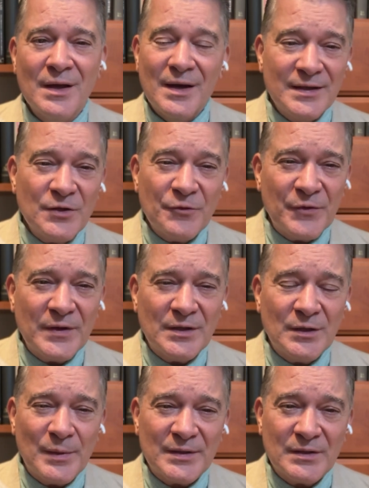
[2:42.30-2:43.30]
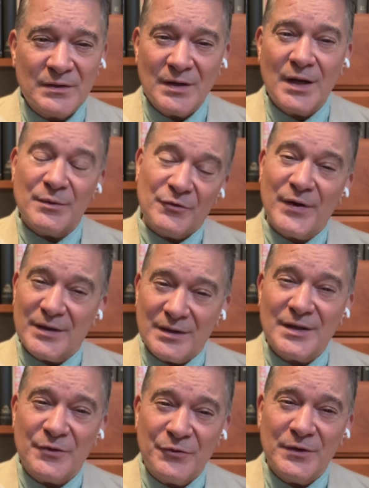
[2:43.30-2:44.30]
I defended them at the time, and
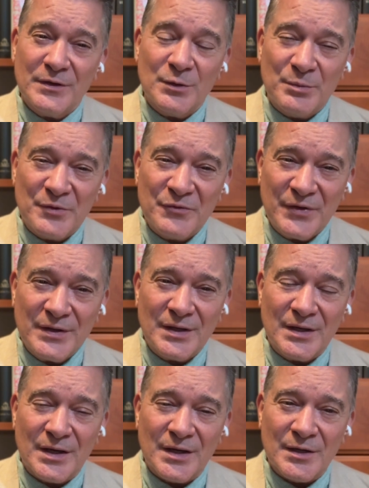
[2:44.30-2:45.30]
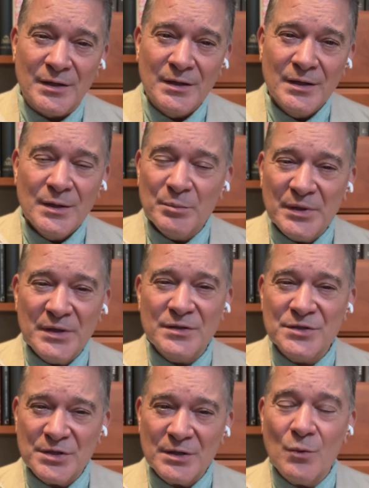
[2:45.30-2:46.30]
frankly, I feel a little bit vindicated.
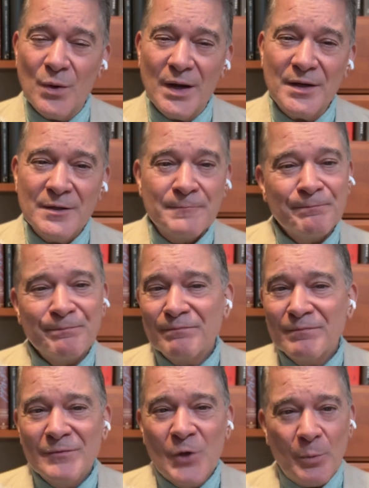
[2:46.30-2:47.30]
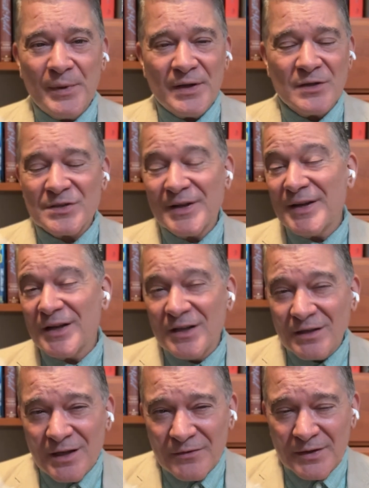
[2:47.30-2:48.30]
Because you know what? Nobody else laid a
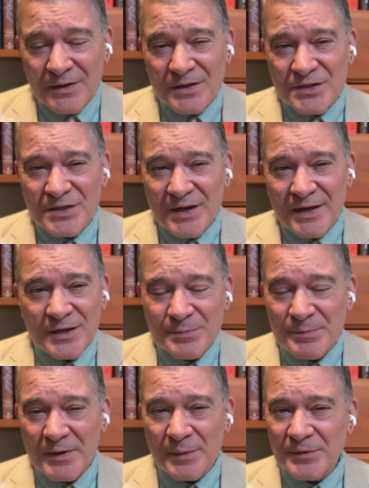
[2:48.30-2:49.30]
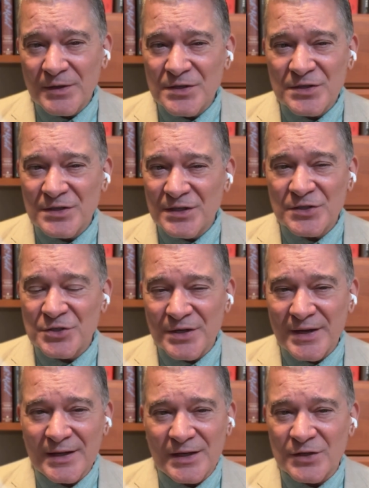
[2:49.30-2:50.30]
glove on this guy, and he's been up to these
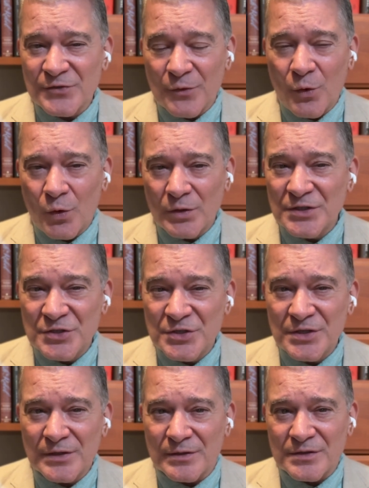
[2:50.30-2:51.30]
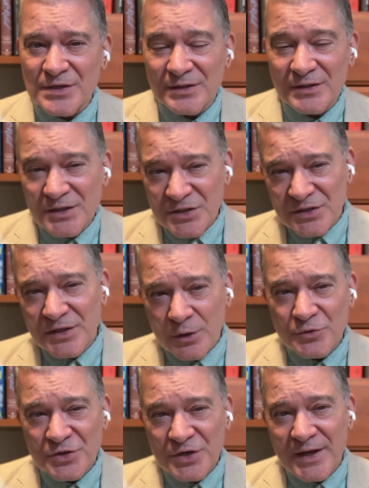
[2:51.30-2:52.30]
shenanigans for all these years. At least
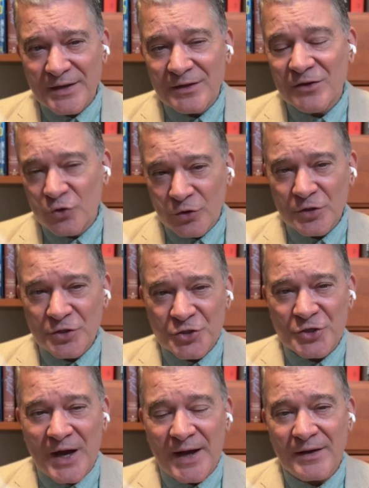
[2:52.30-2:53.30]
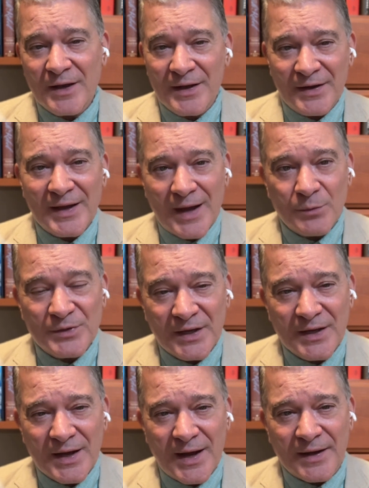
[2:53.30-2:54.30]
DOJ took a shot, and they got what they
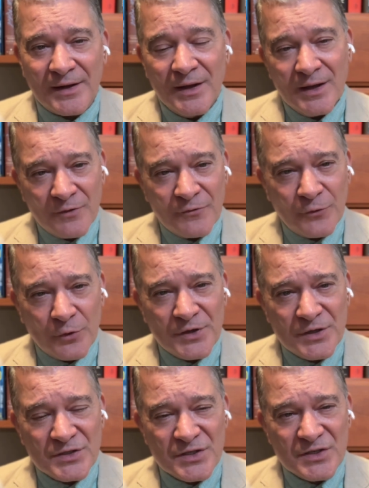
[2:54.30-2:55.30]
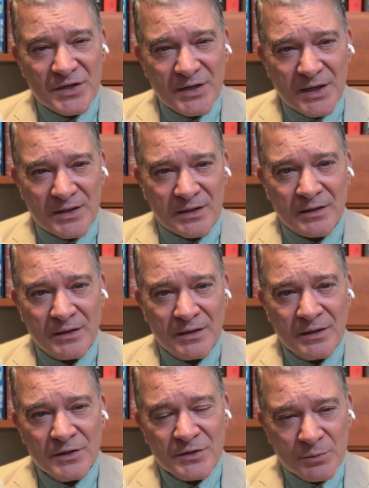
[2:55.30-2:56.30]
got. And 4 years isn't nothing.
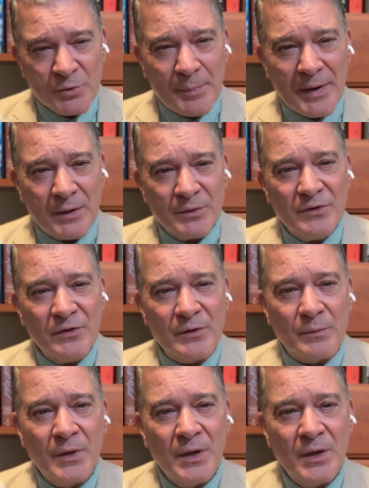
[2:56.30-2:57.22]
So more power to them.